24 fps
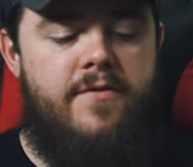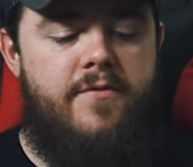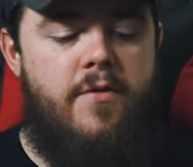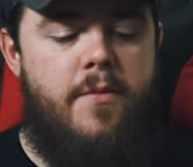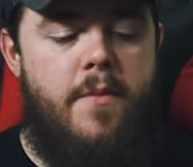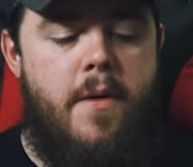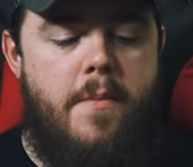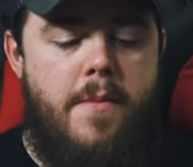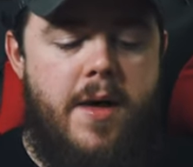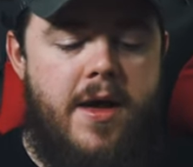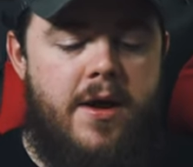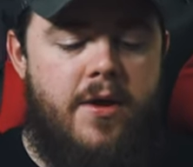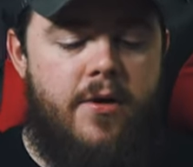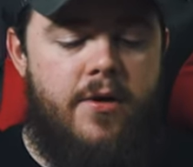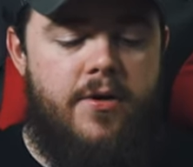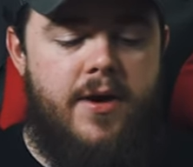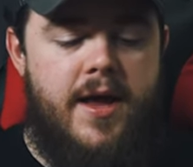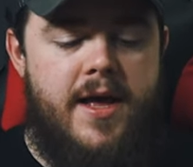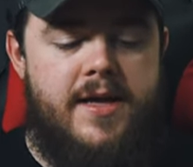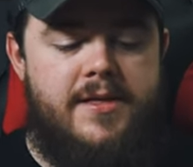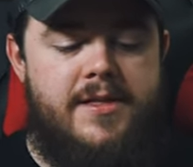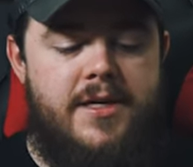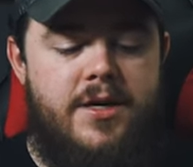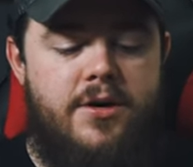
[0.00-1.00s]
from a maker on
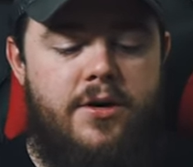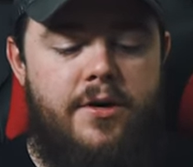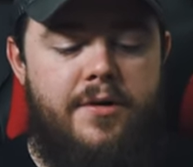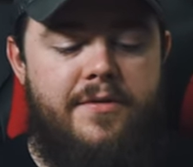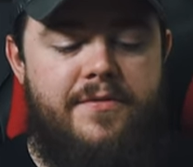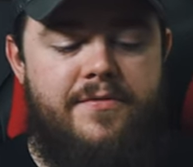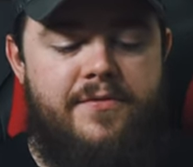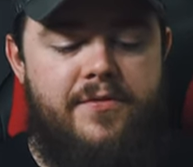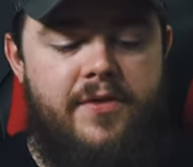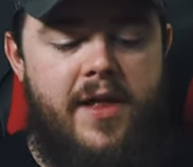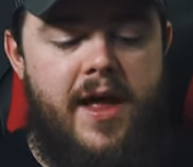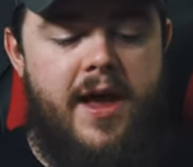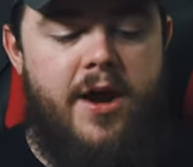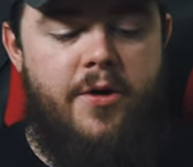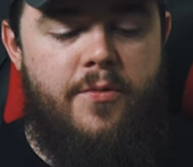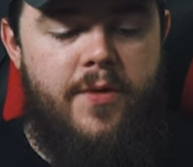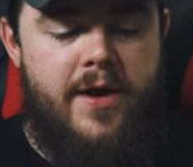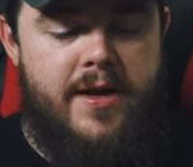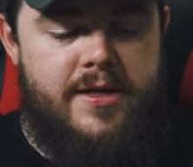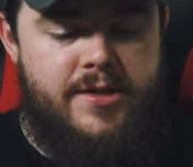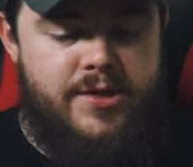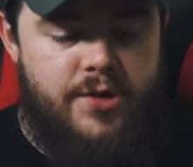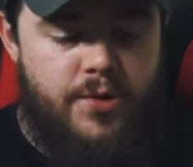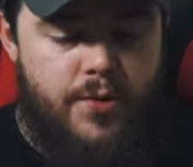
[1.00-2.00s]
Etsy called
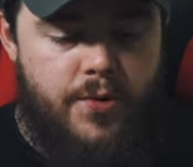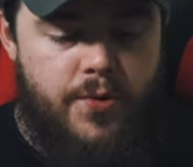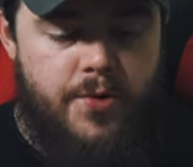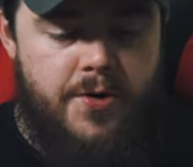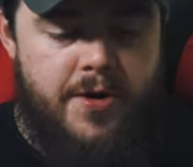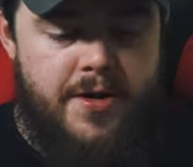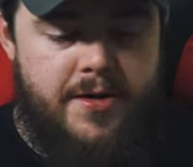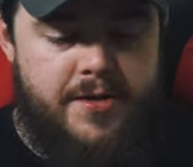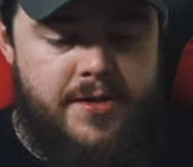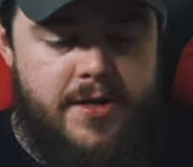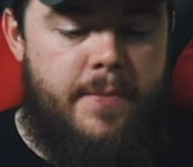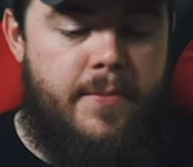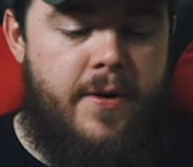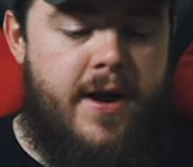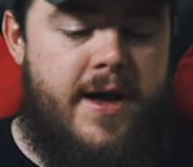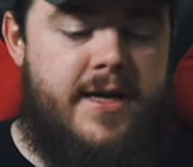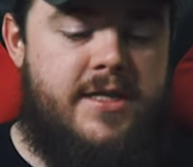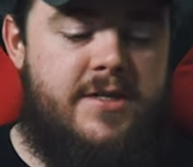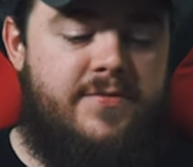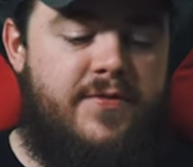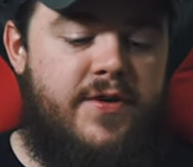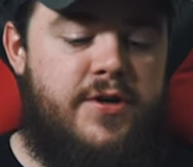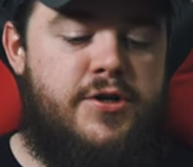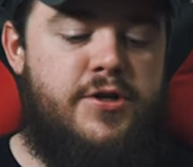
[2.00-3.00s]
Flyaway Toys. The
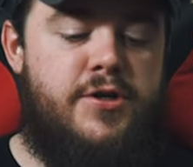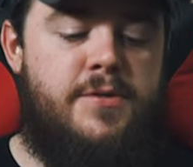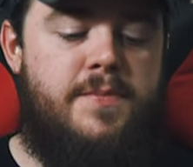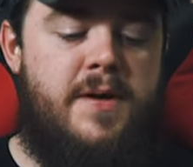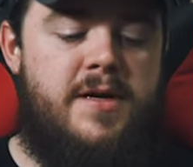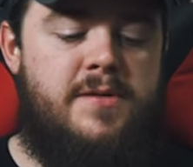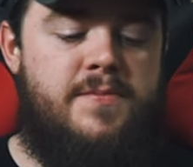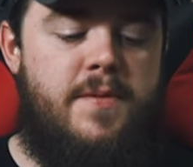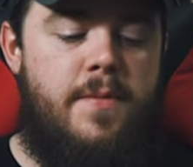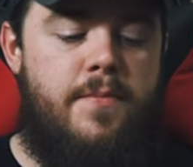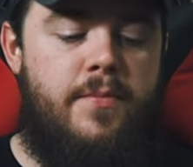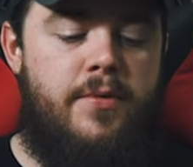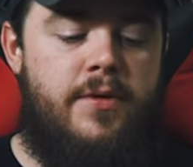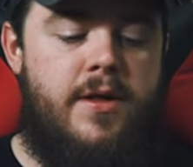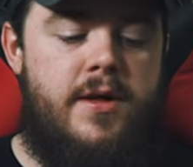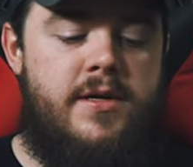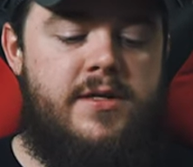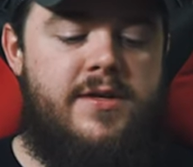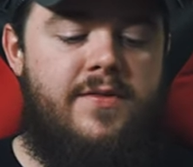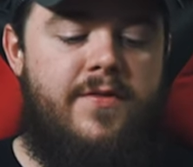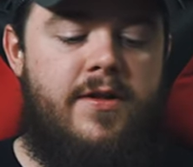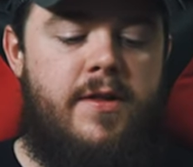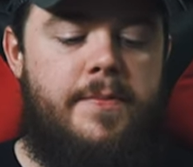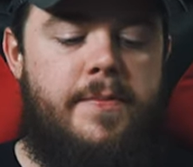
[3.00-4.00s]
brass Fisher Space Pin Bullet
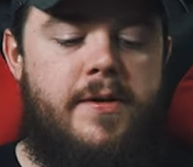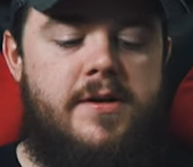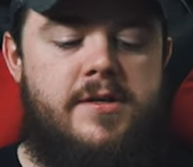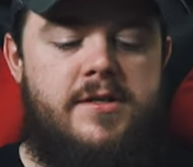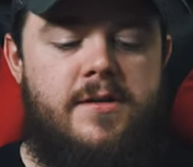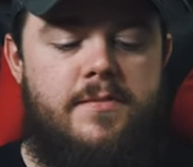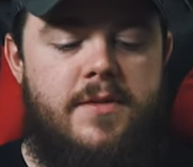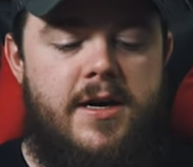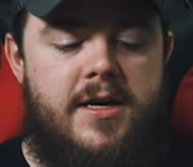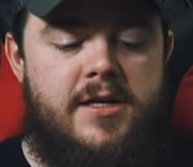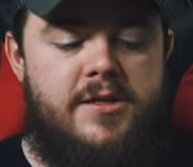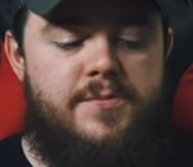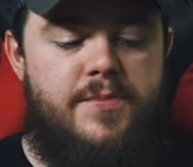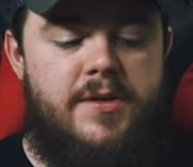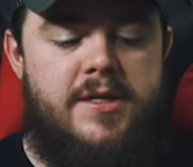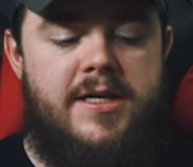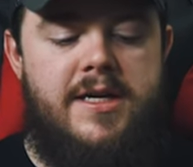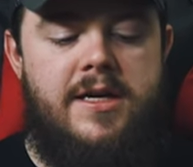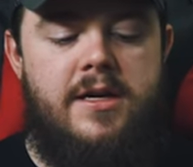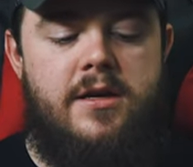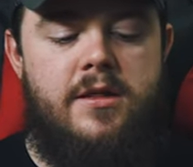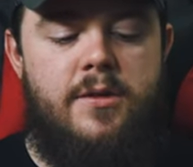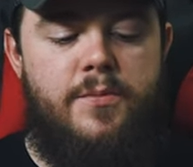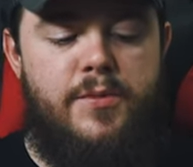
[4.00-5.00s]
is developing some nice
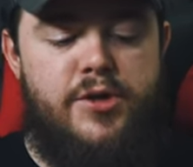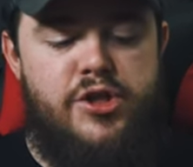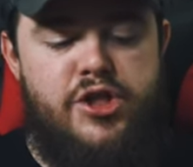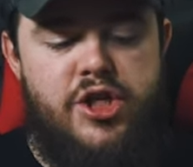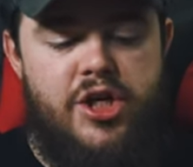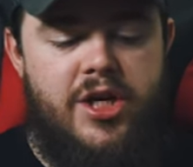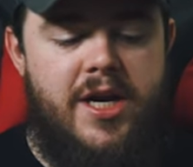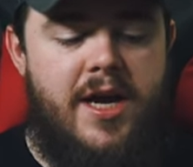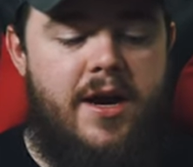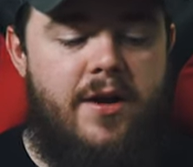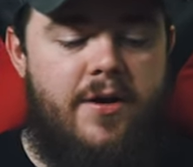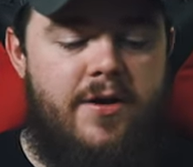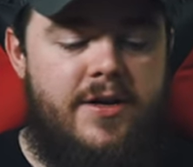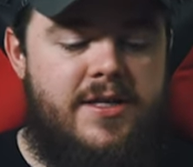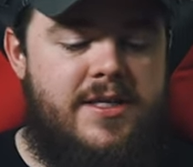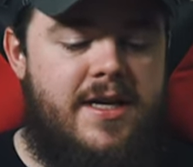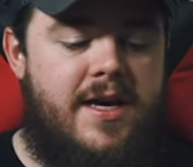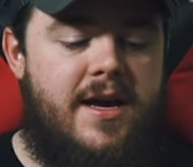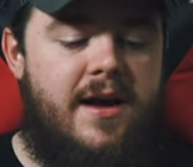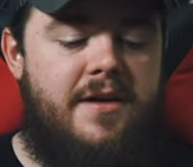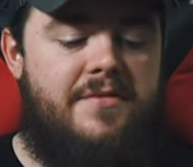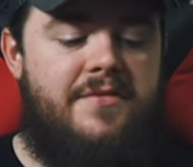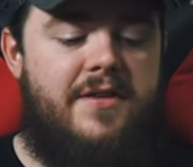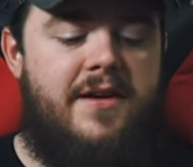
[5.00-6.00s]
patina. The Machine Era
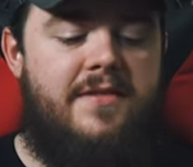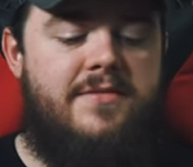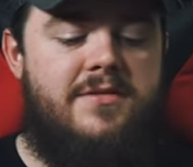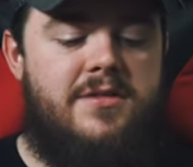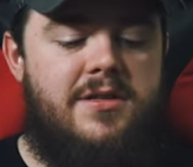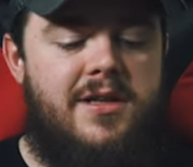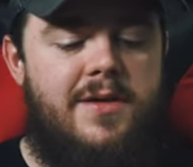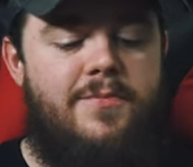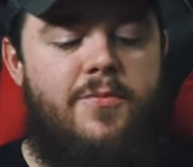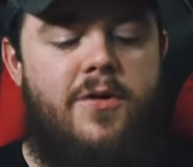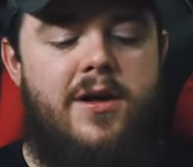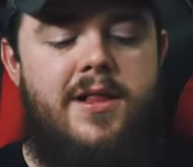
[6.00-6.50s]
TI-5 Slim